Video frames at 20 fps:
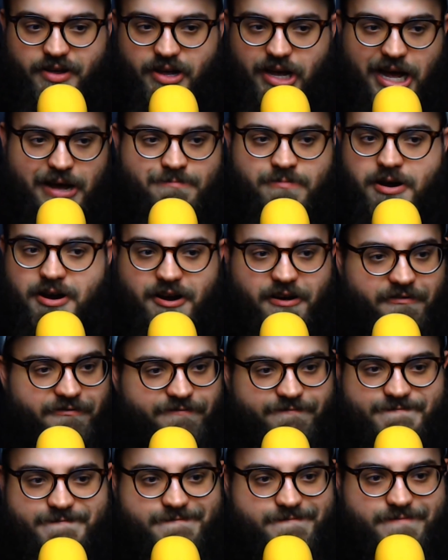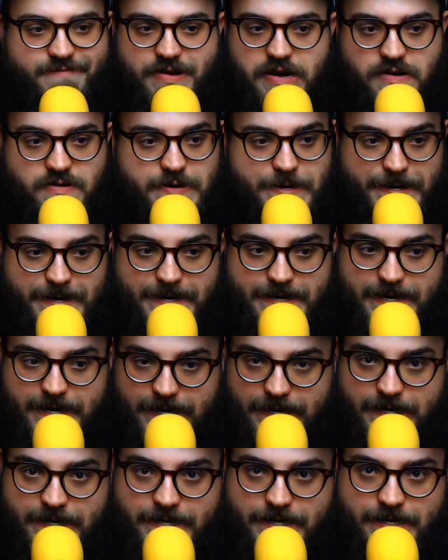I'm going to read it.
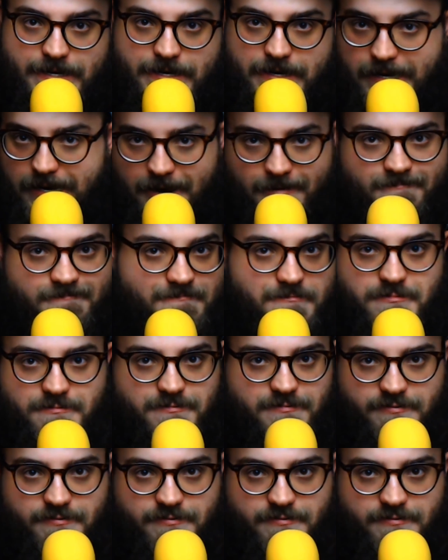I'm going to